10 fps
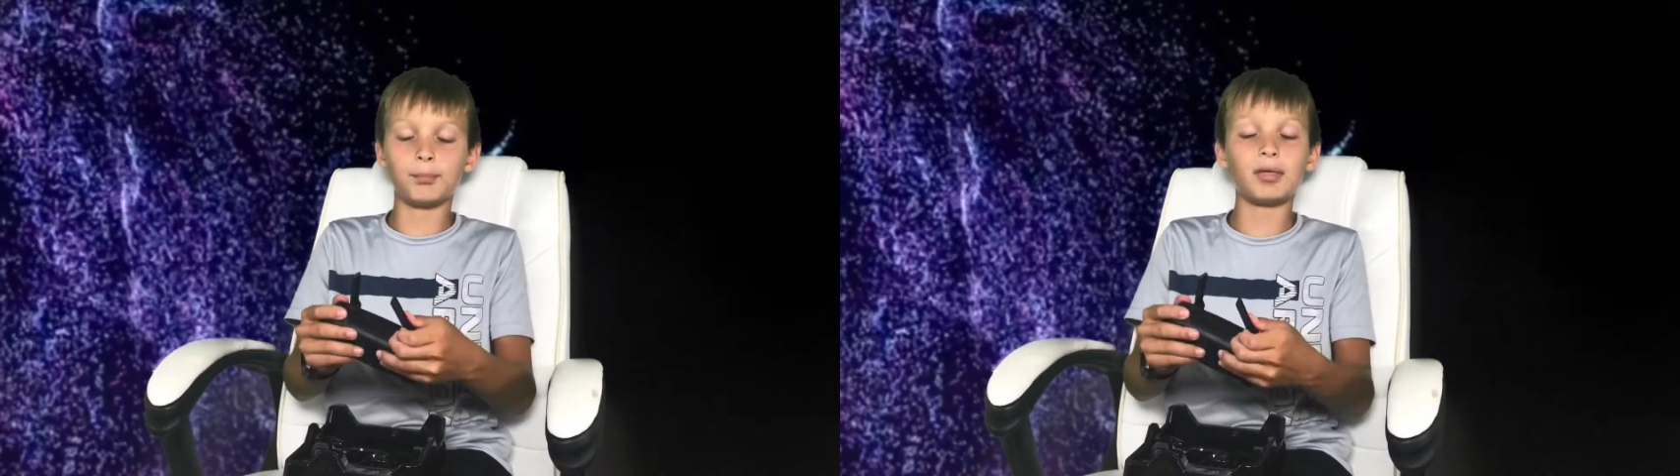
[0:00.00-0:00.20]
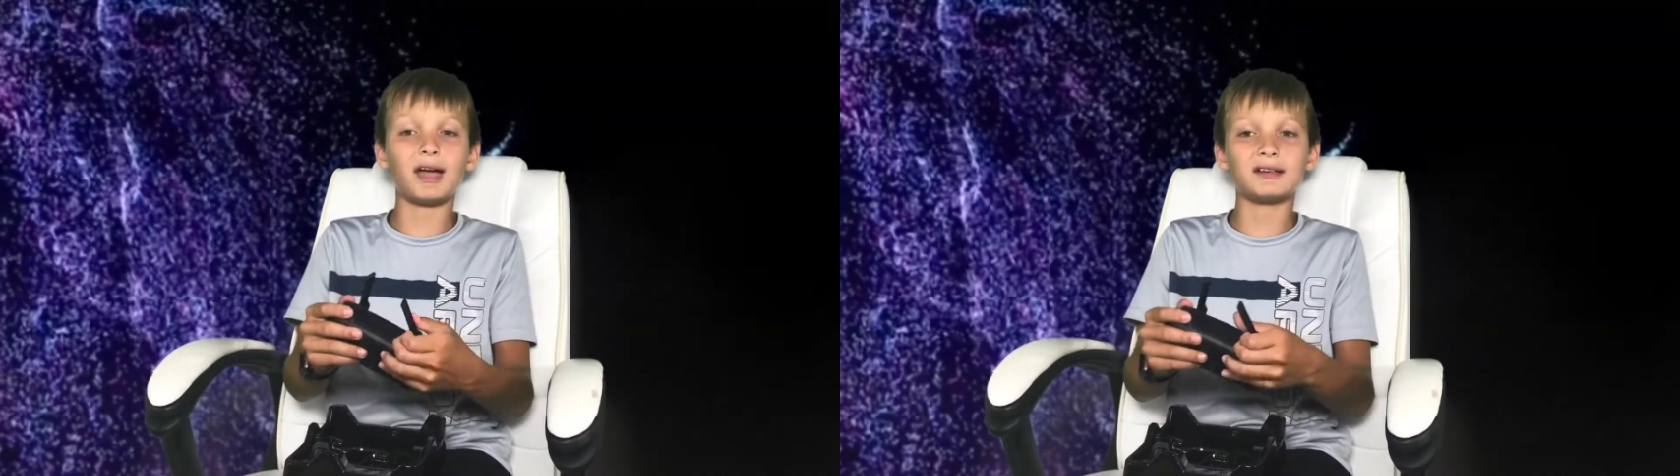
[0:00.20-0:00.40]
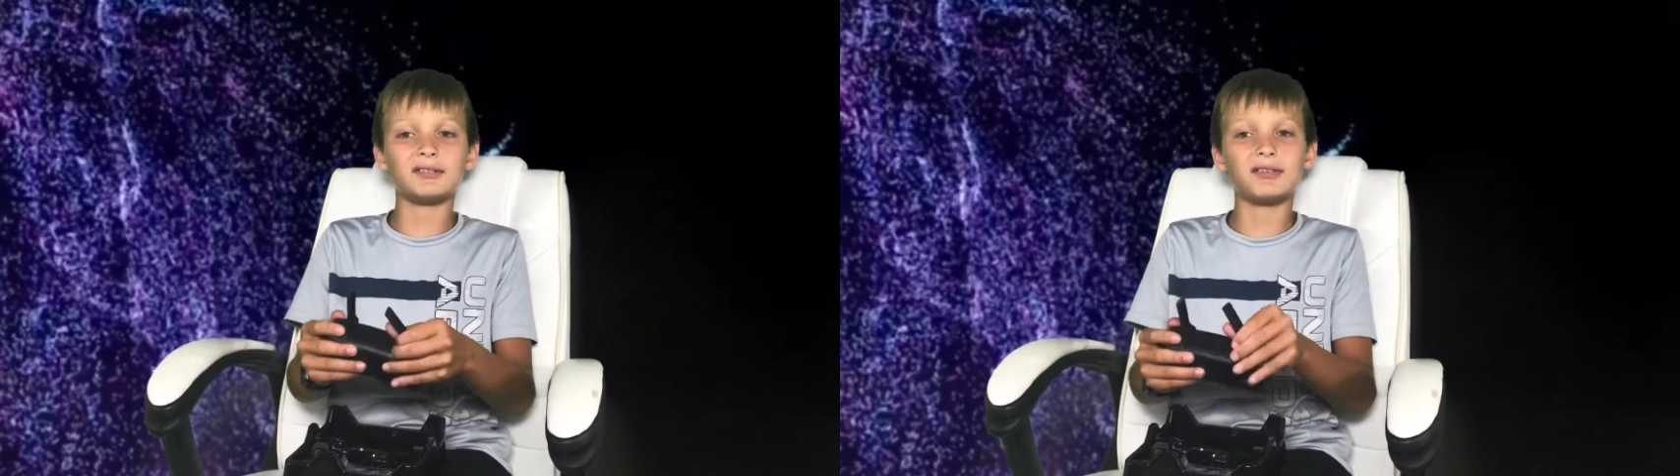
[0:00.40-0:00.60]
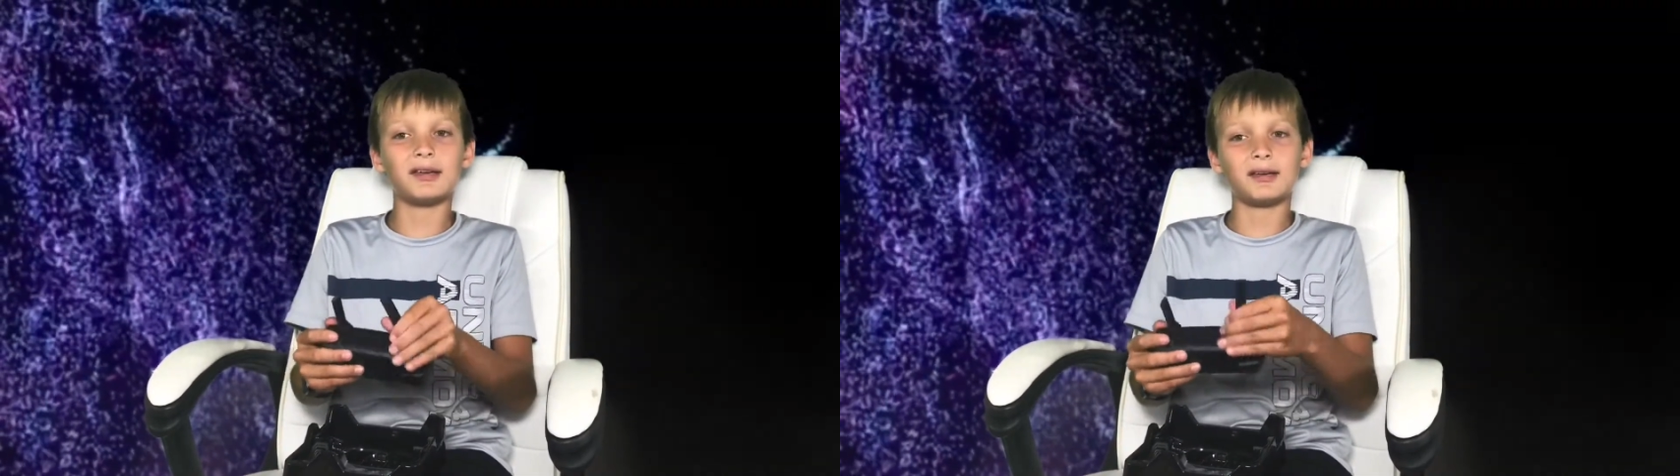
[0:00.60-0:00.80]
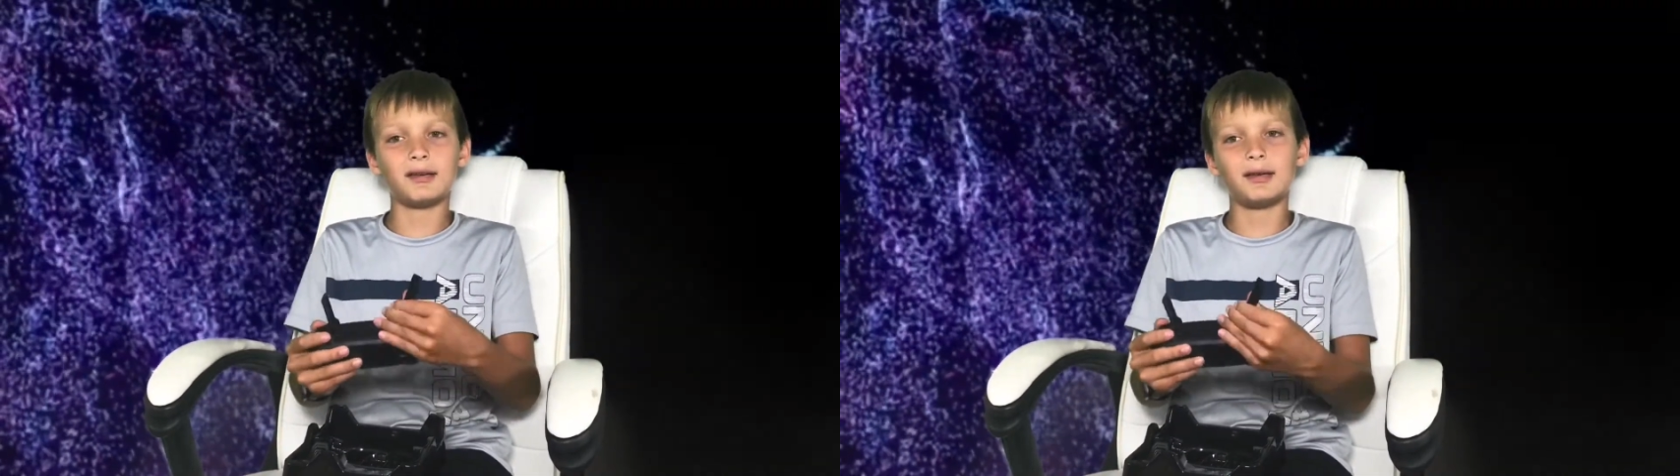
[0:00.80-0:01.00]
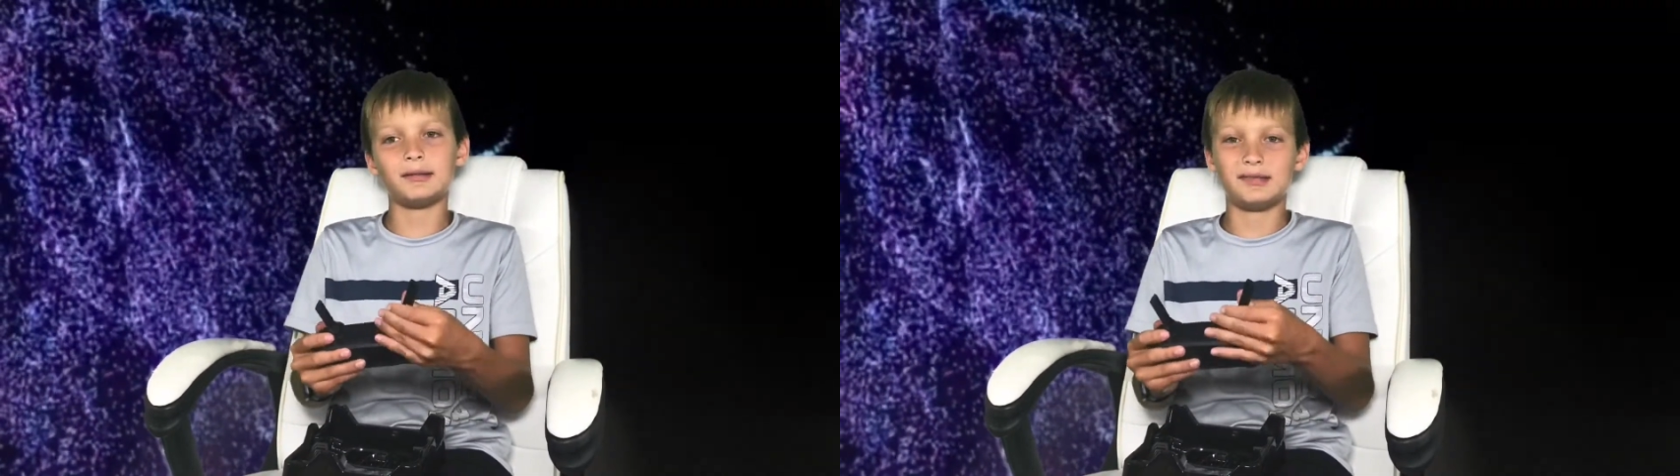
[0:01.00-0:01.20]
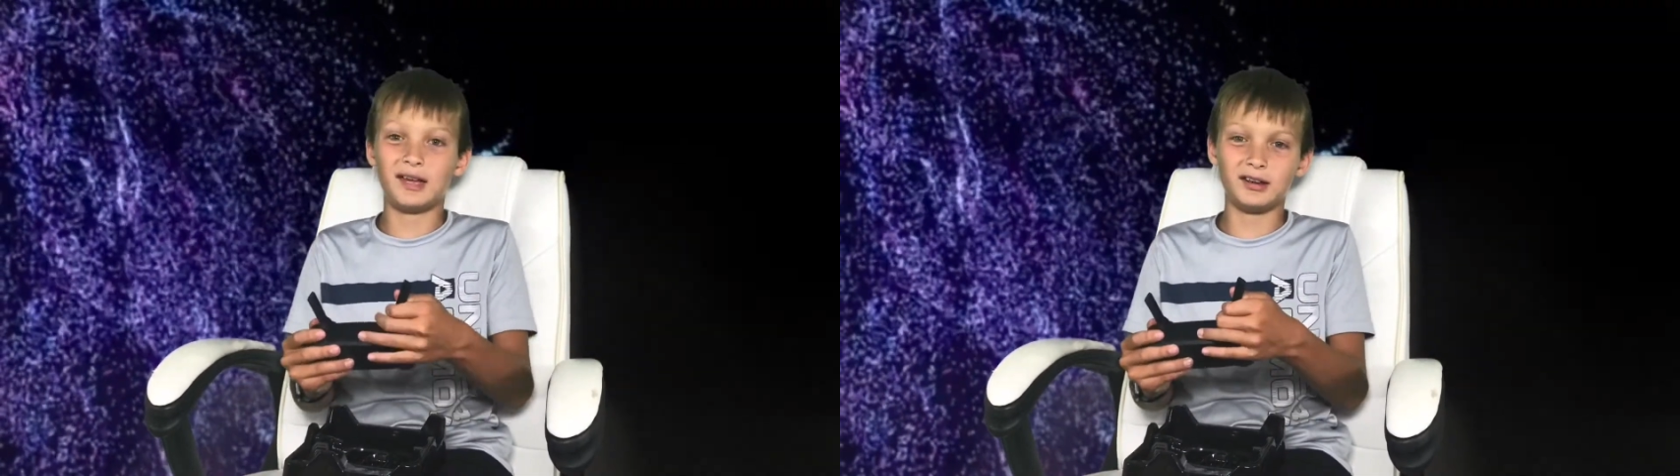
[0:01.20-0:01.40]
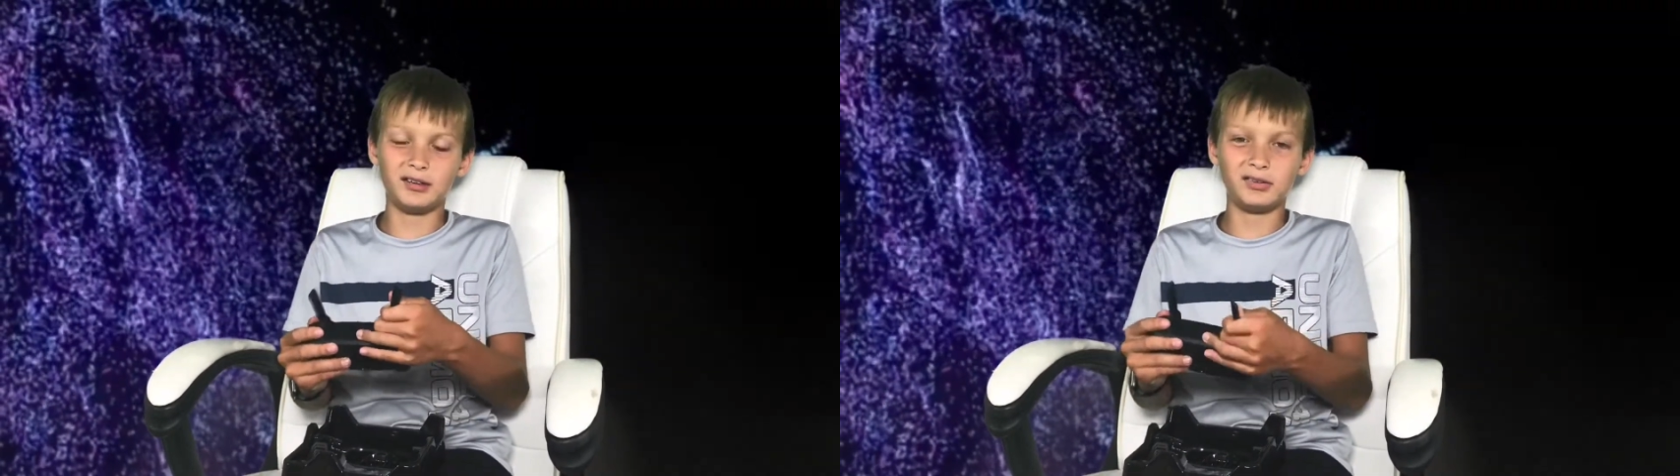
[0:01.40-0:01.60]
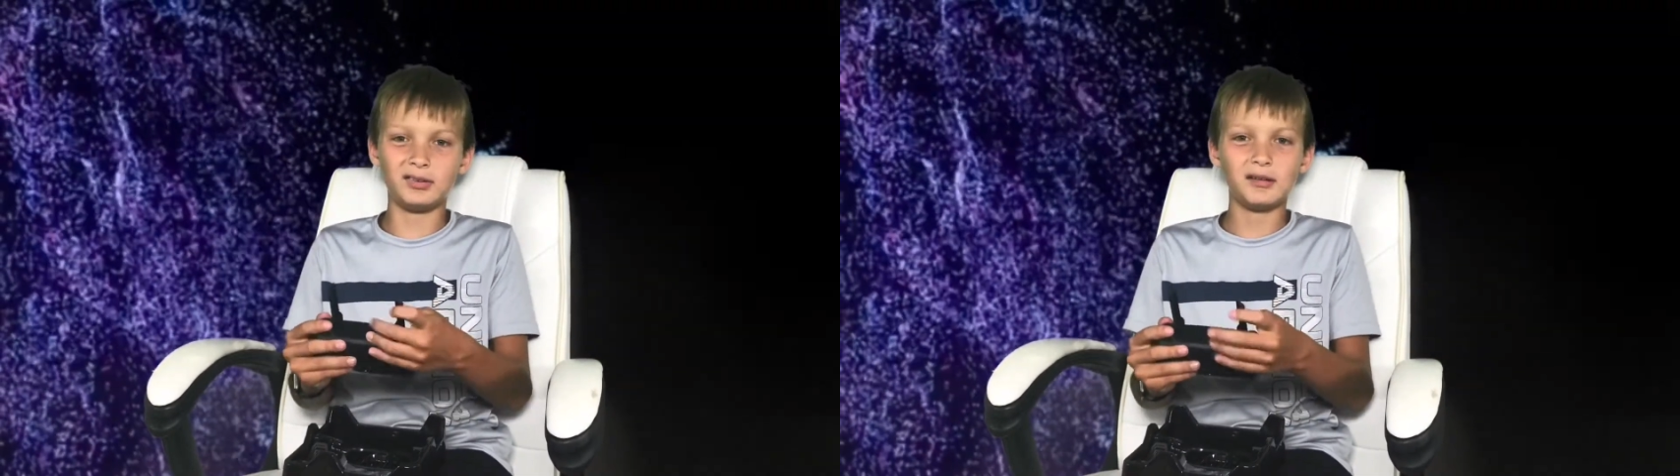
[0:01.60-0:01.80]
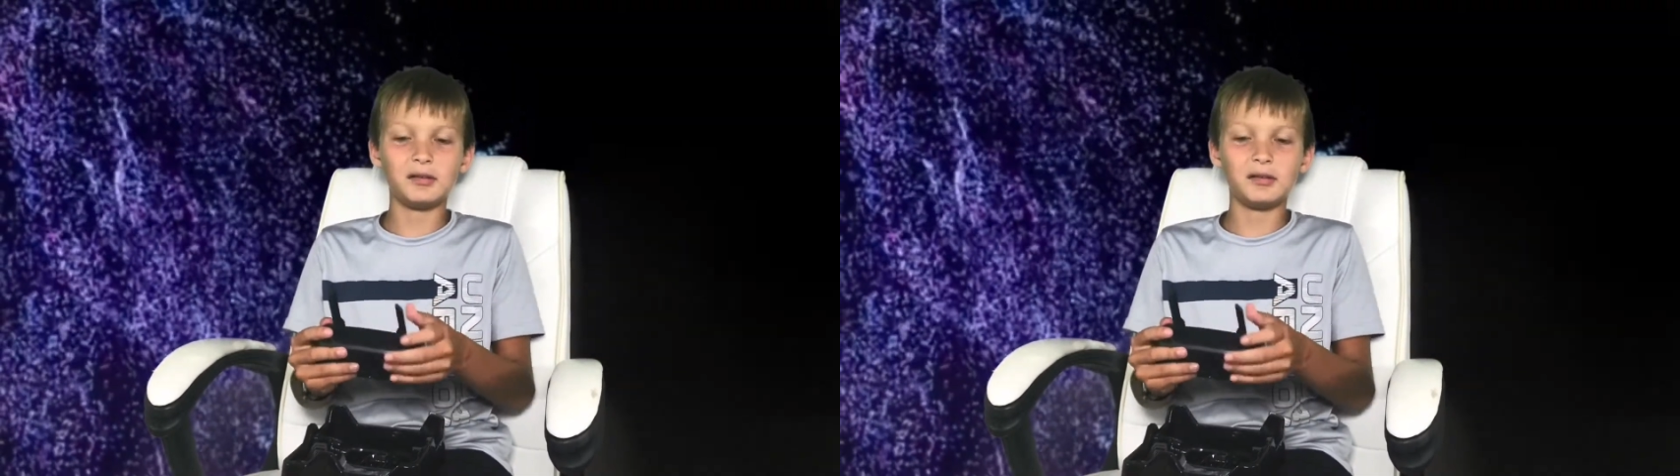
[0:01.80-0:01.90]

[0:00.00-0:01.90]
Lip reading: plastic antennas.